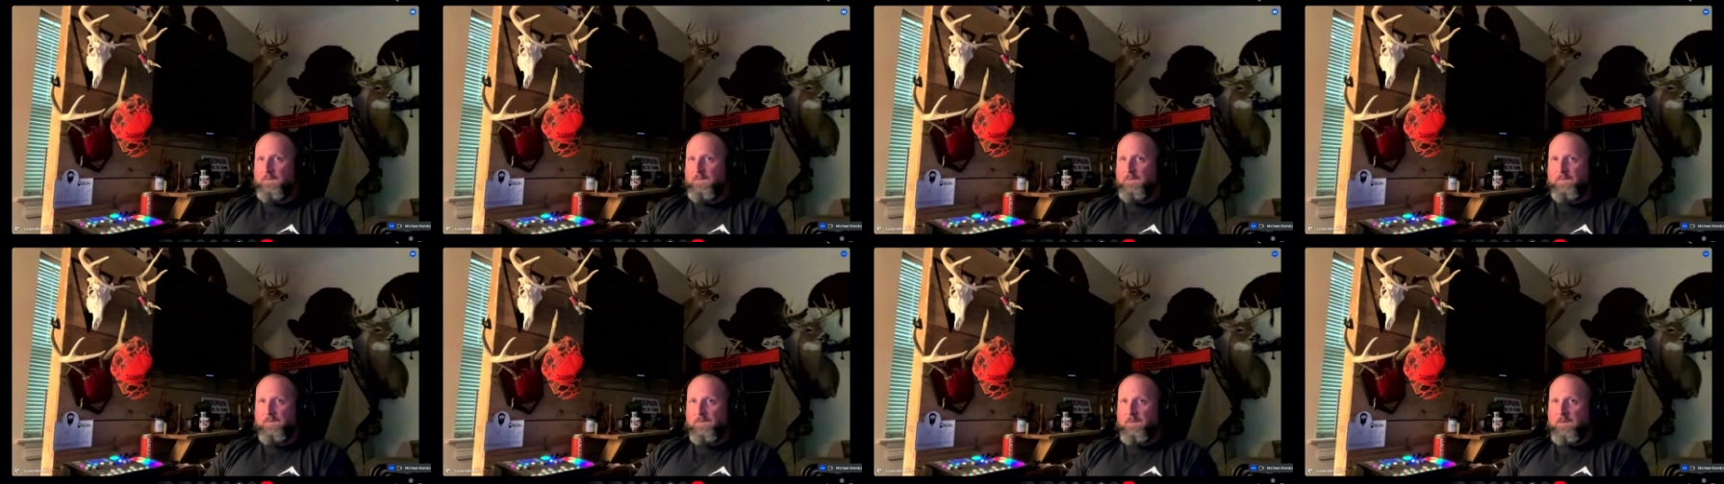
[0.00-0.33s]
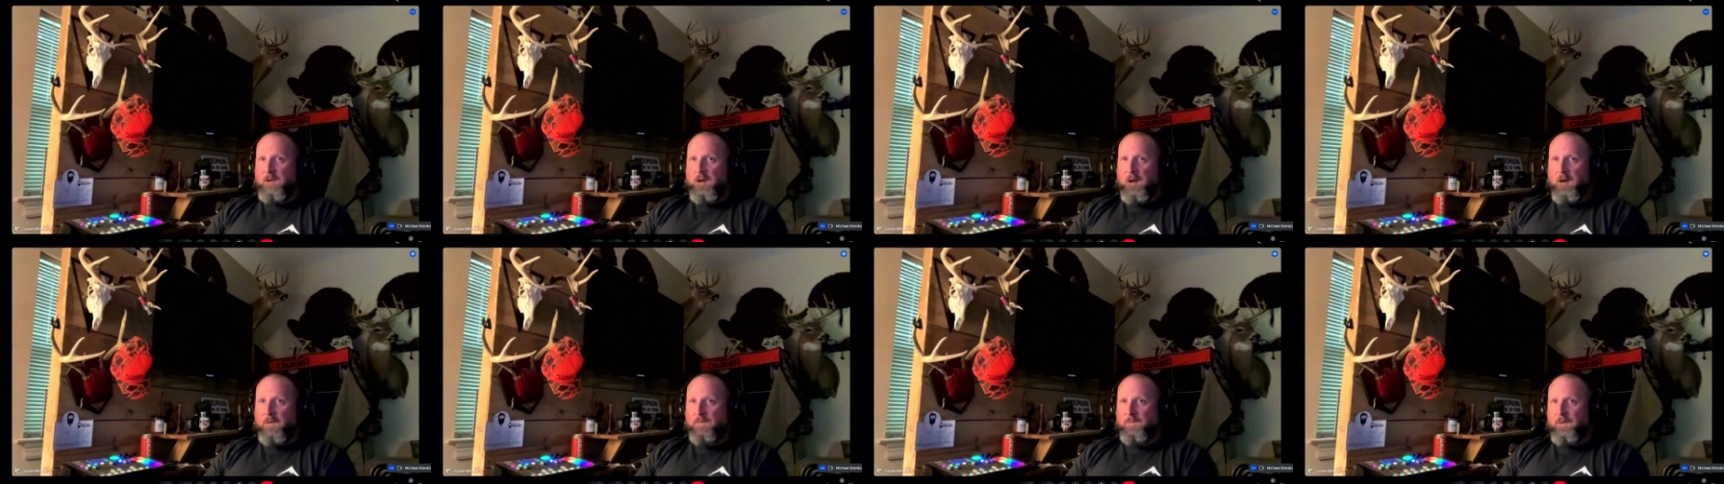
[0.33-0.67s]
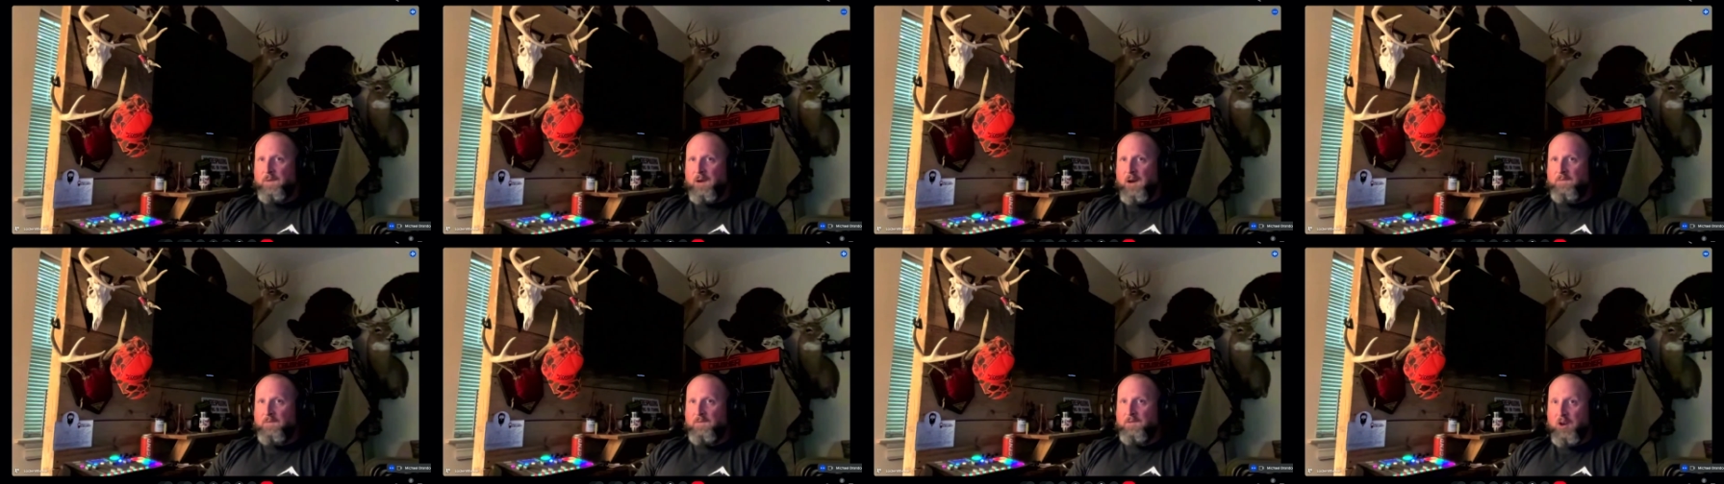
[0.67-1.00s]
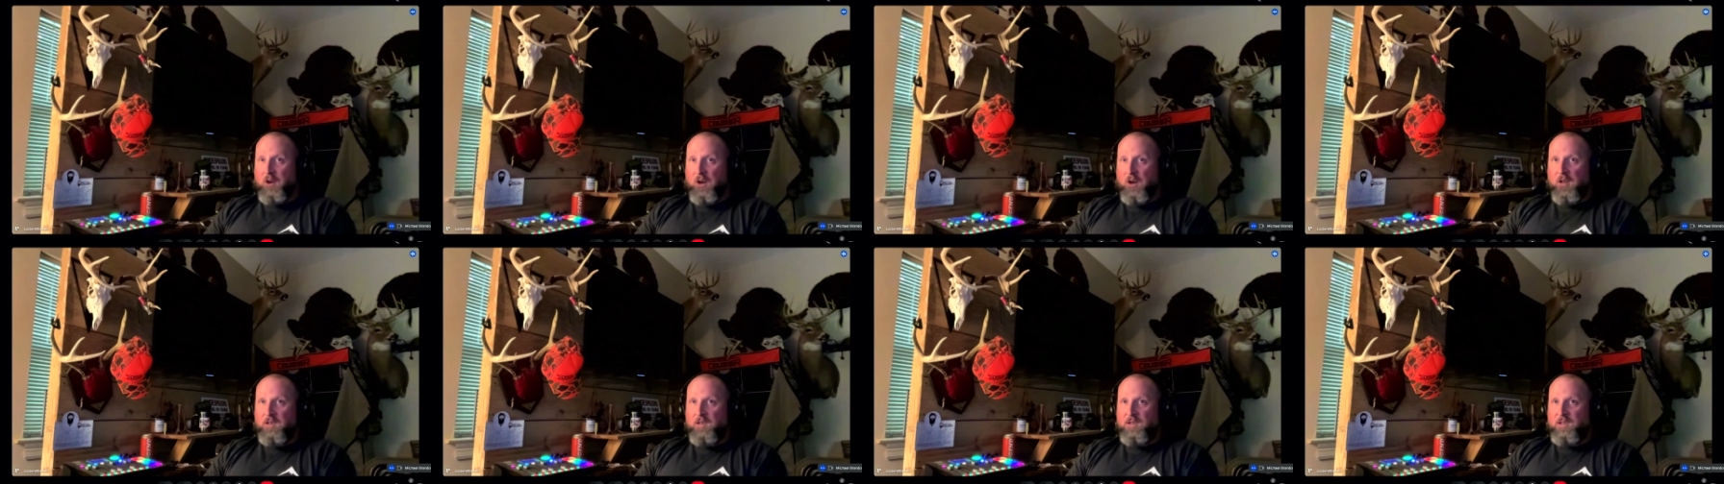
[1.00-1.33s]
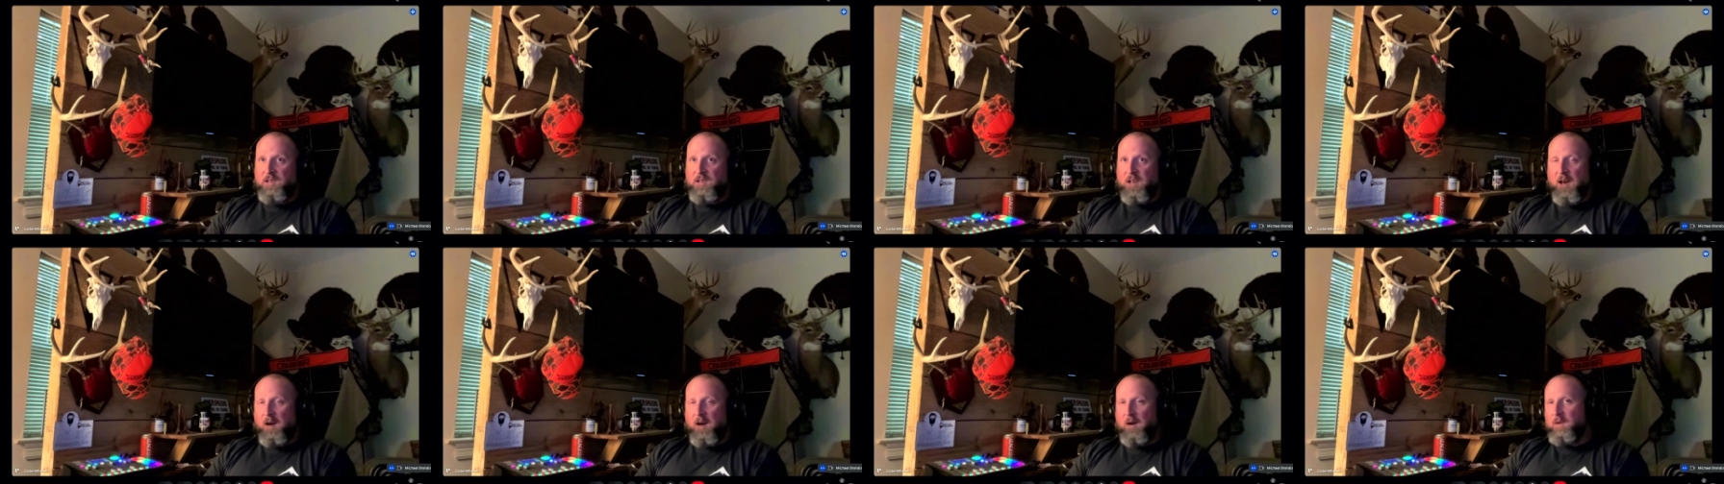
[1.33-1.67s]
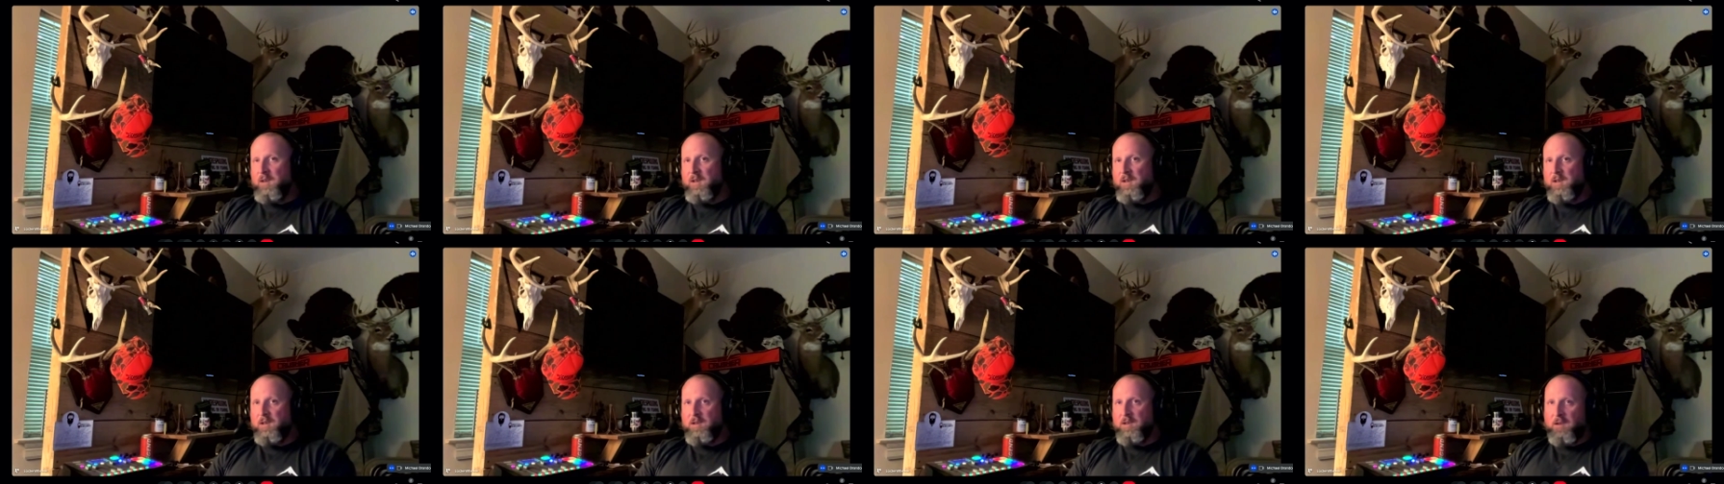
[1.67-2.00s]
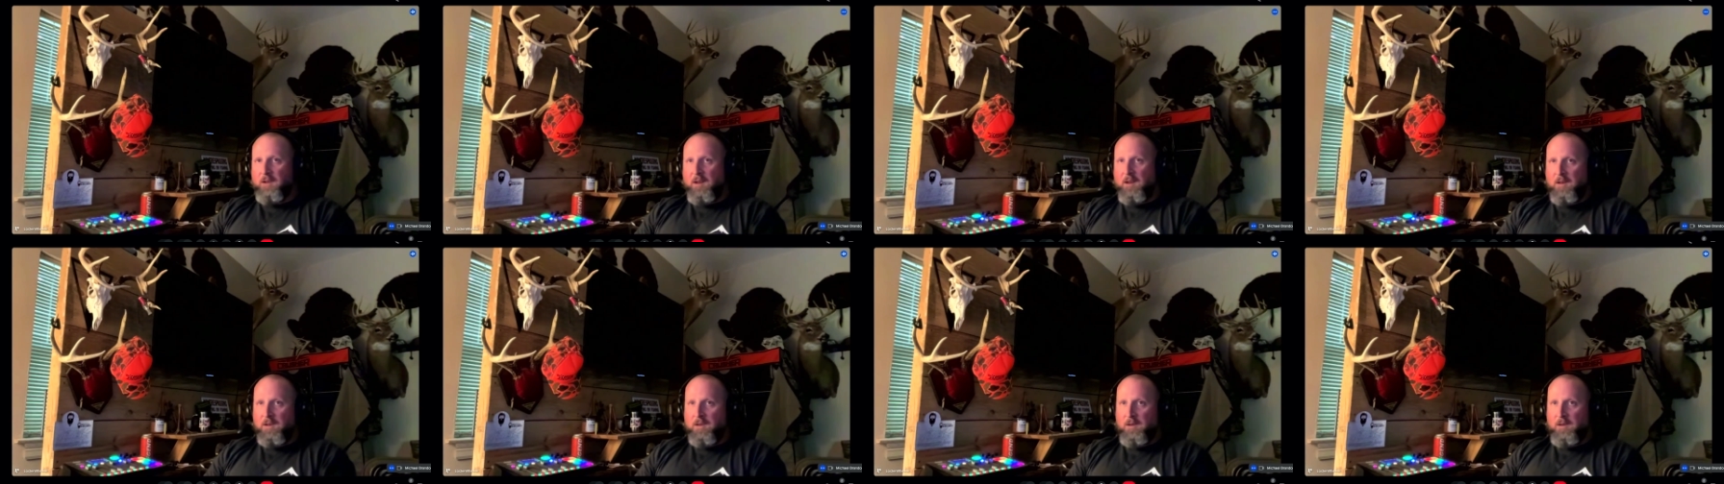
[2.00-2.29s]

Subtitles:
I've done scouting